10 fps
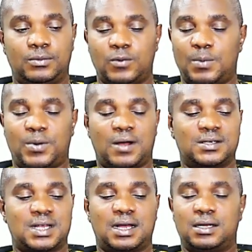web
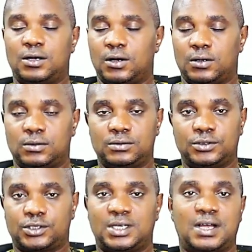browser or
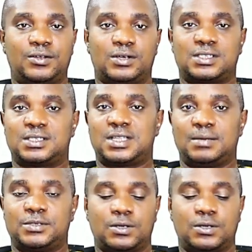shut down your system.